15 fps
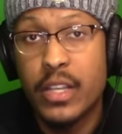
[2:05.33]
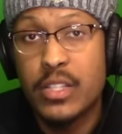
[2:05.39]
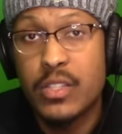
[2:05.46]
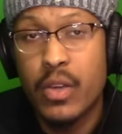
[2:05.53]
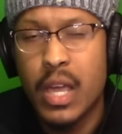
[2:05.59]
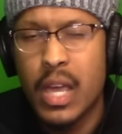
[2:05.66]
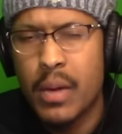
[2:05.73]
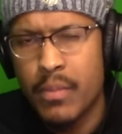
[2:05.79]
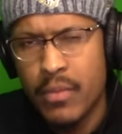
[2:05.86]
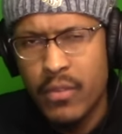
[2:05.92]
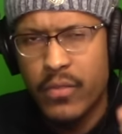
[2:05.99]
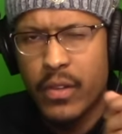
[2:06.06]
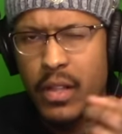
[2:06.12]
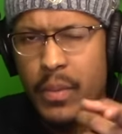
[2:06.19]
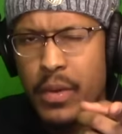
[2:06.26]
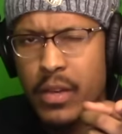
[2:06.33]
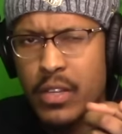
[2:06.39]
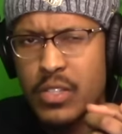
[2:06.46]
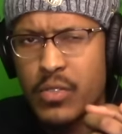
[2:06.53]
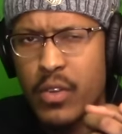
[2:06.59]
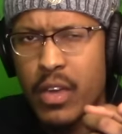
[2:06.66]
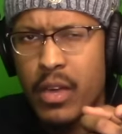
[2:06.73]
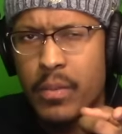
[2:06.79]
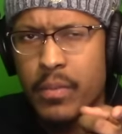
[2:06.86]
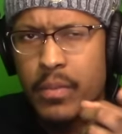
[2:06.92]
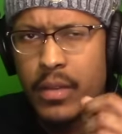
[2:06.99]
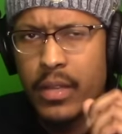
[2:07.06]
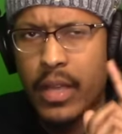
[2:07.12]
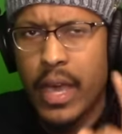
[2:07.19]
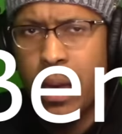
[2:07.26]
Instagram, follow me on Instagram
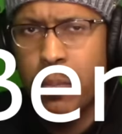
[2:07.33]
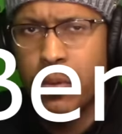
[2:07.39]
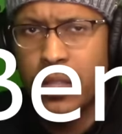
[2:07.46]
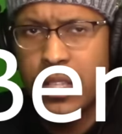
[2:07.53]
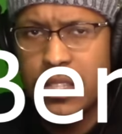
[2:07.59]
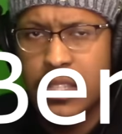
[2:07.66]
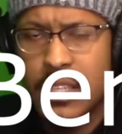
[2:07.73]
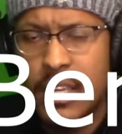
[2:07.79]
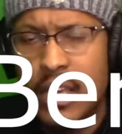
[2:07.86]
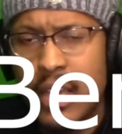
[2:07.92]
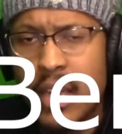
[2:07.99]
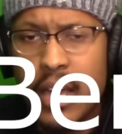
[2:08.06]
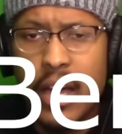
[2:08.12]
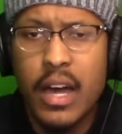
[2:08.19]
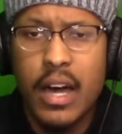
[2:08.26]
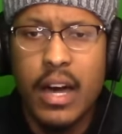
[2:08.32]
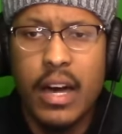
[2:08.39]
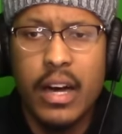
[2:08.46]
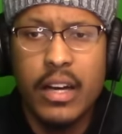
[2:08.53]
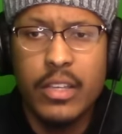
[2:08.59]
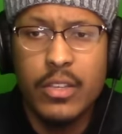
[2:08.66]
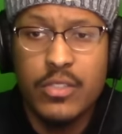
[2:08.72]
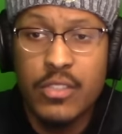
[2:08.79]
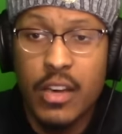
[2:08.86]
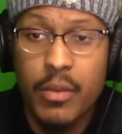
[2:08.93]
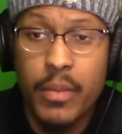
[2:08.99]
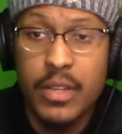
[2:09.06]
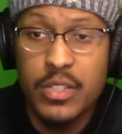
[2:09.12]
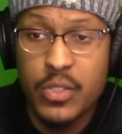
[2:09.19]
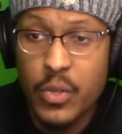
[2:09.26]
at Uh, you saw
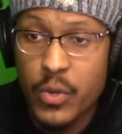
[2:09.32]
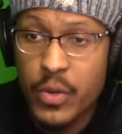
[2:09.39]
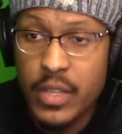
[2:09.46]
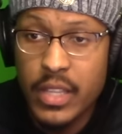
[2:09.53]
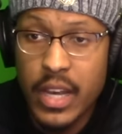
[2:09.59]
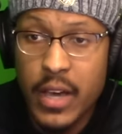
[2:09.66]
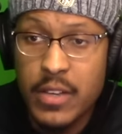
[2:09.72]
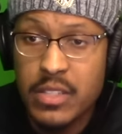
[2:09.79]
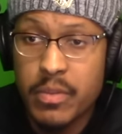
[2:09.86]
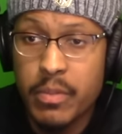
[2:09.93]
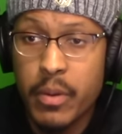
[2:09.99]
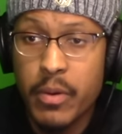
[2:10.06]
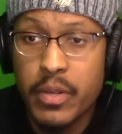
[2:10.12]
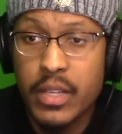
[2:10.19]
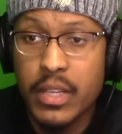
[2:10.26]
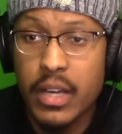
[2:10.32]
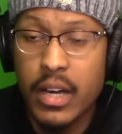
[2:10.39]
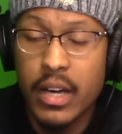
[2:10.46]
my story that I was promoting.